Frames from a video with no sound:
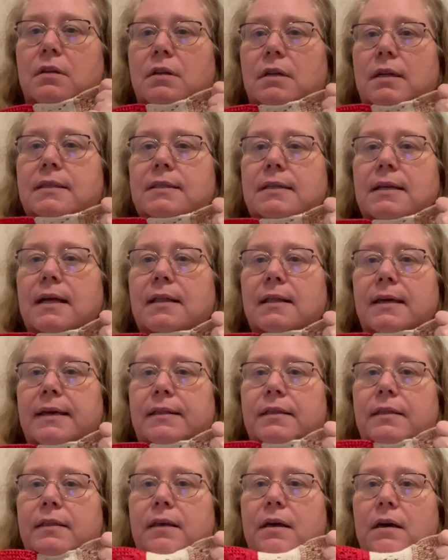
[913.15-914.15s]
It's not
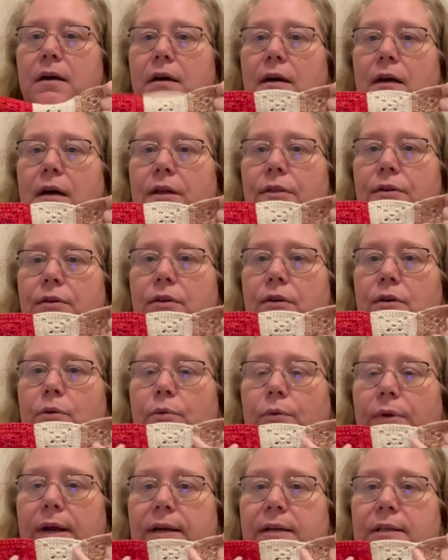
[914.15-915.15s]
like the other
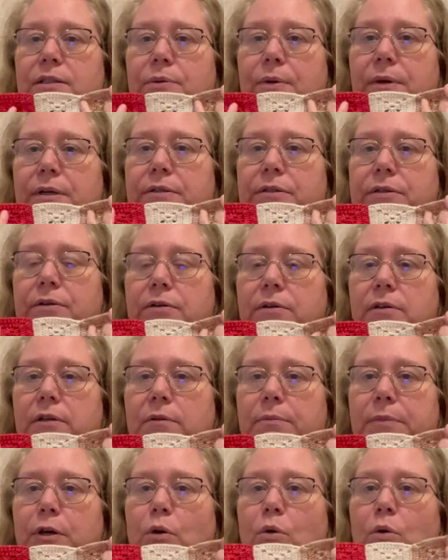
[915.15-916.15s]
granny squares that are a
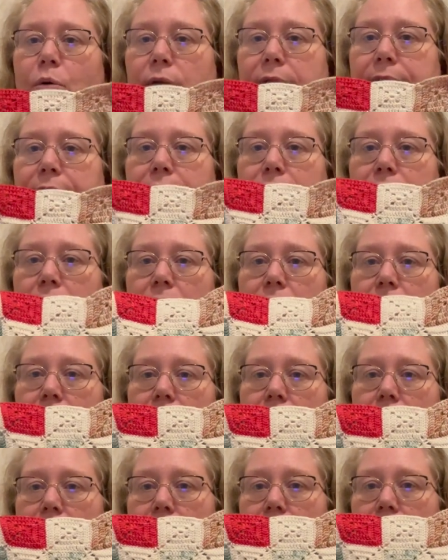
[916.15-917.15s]
little bit holier.
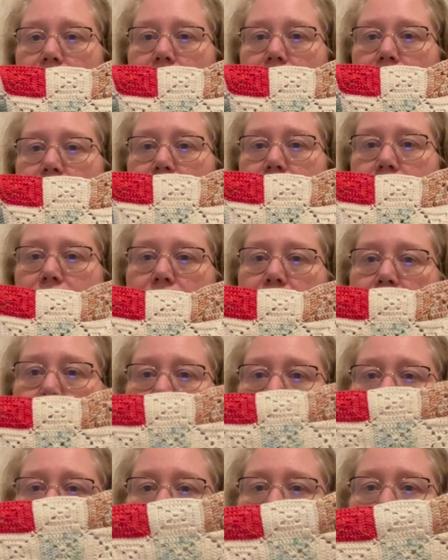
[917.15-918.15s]
So
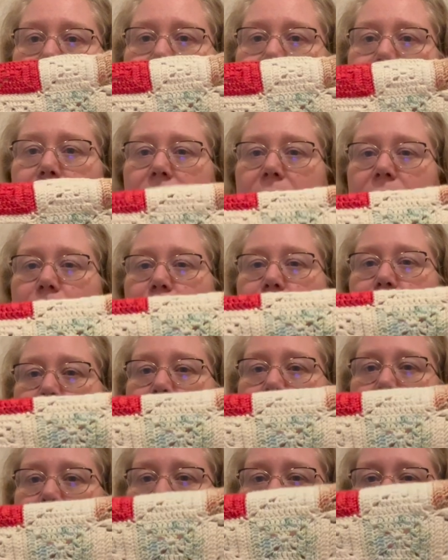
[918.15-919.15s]
yeah, it's
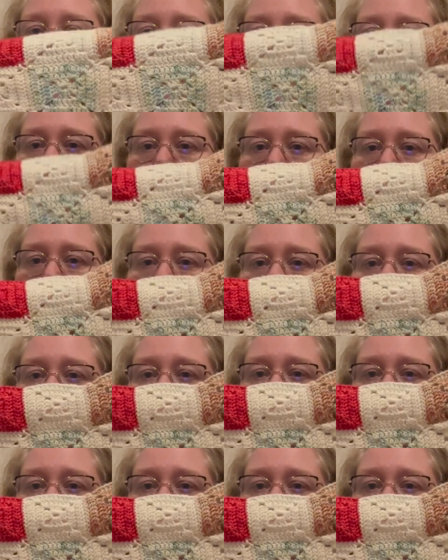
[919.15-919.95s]
pretty cool.